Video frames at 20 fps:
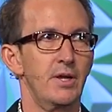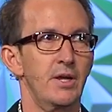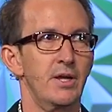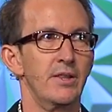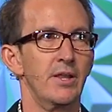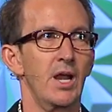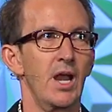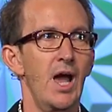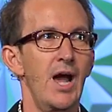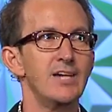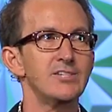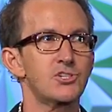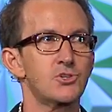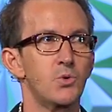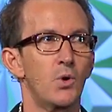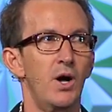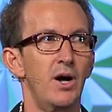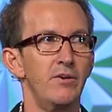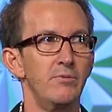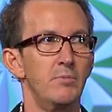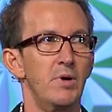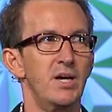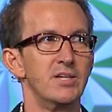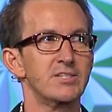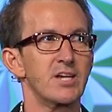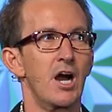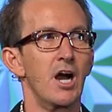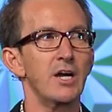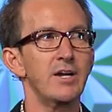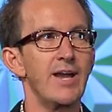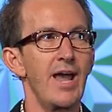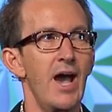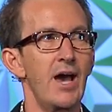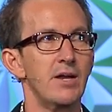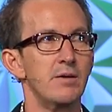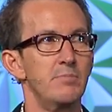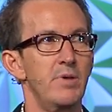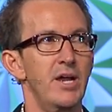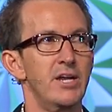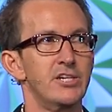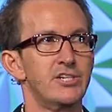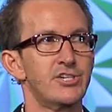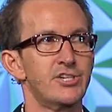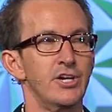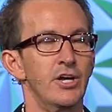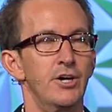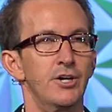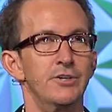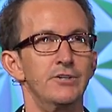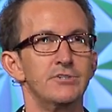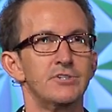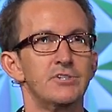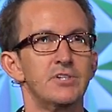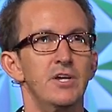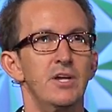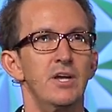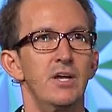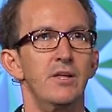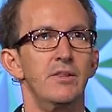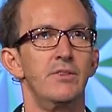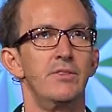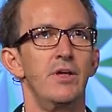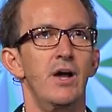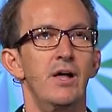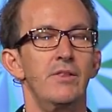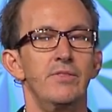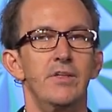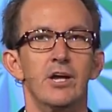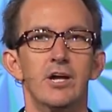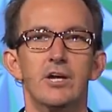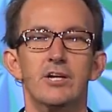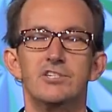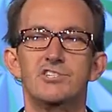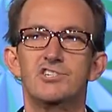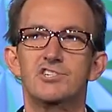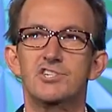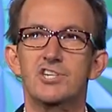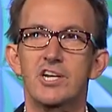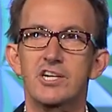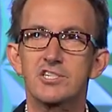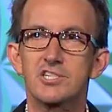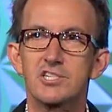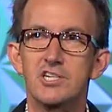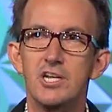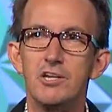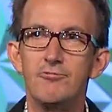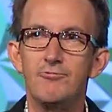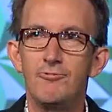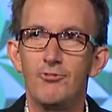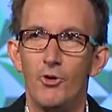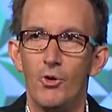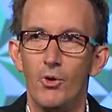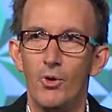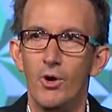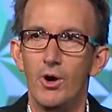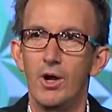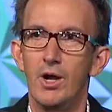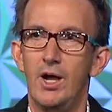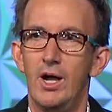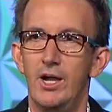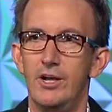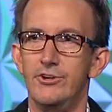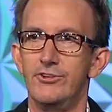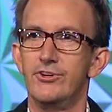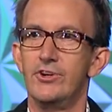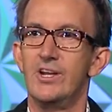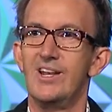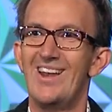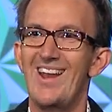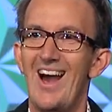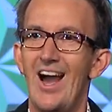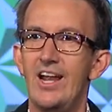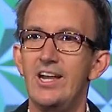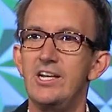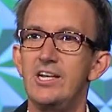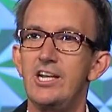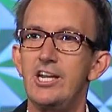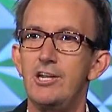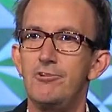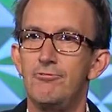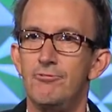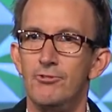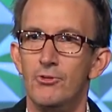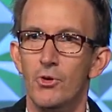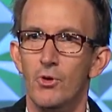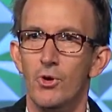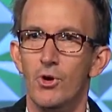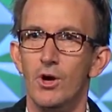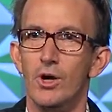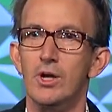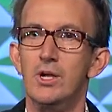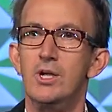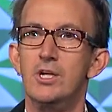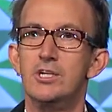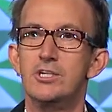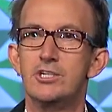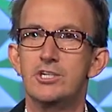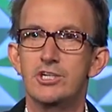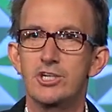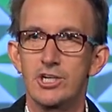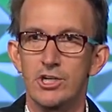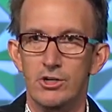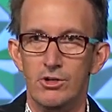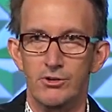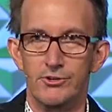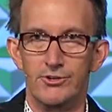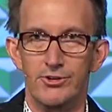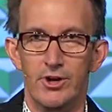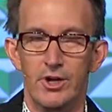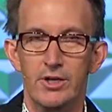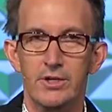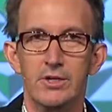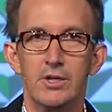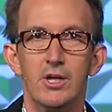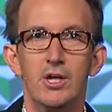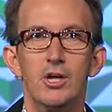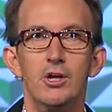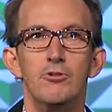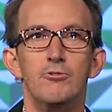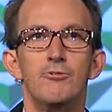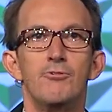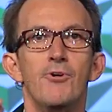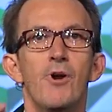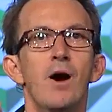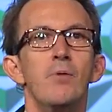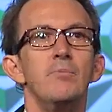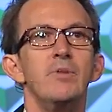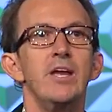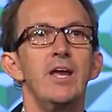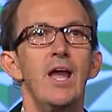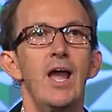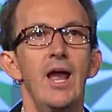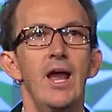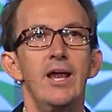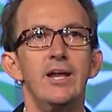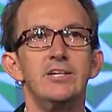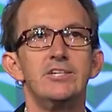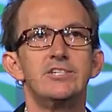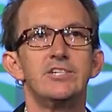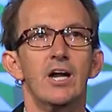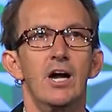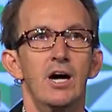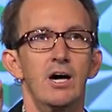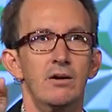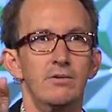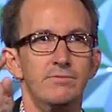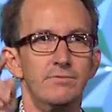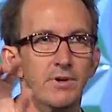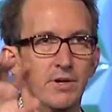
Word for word: in the last 12 months, our database shows that there are 6,494 children from the age of,